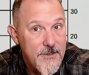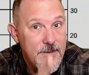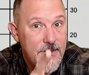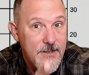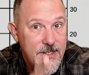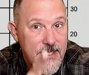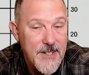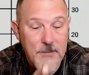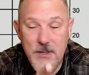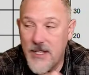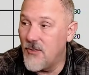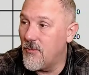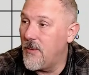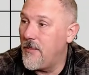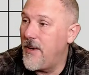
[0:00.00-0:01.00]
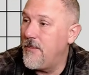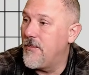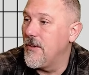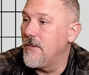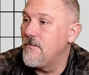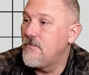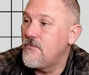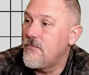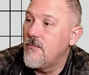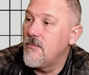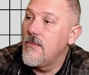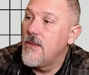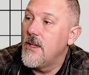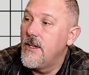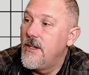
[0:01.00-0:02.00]
Something to remember.
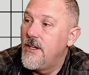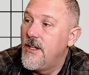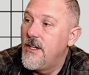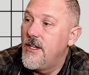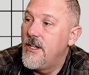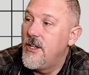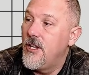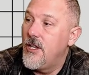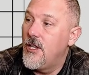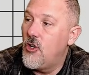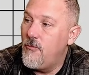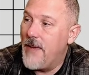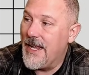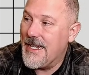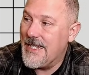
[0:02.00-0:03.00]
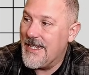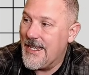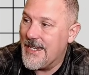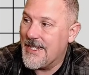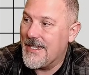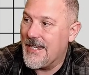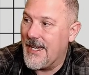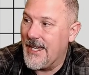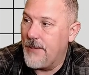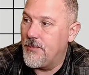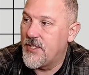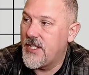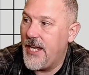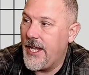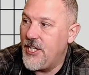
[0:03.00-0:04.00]
Low magnetic
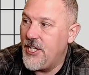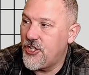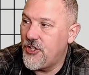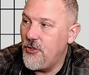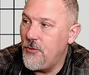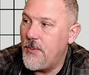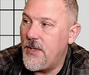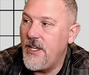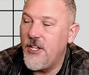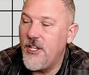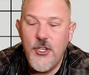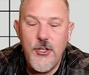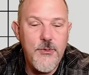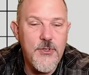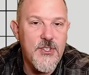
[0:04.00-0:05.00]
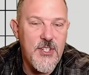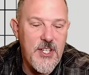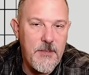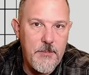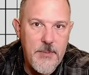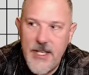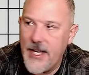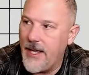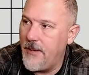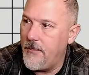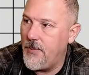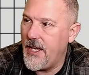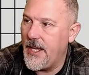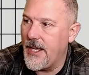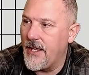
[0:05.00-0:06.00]
types, H Q P, Q C, B A
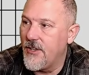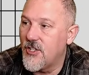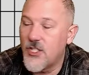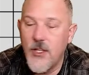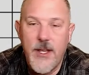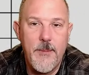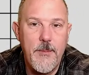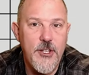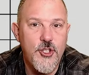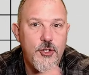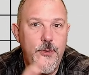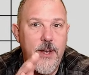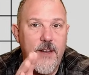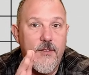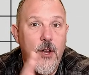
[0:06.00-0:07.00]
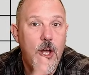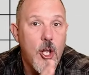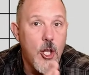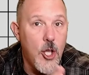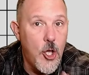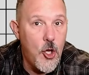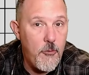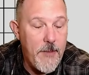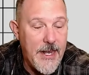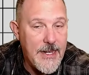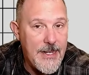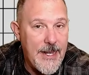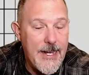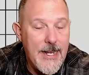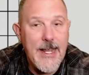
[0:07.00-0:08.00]
B. So that means you have low
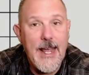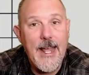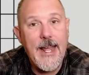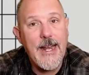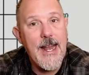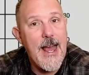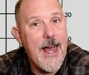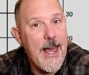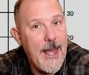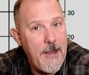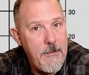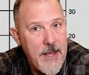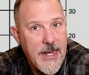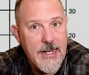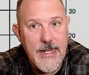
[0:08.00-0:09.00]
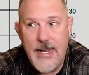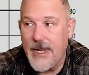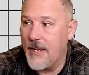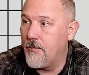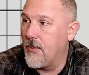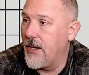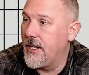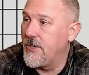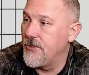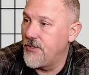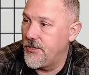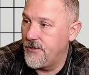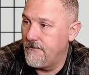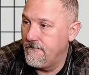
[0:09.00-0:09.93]
magnetic and high magnetic breakers.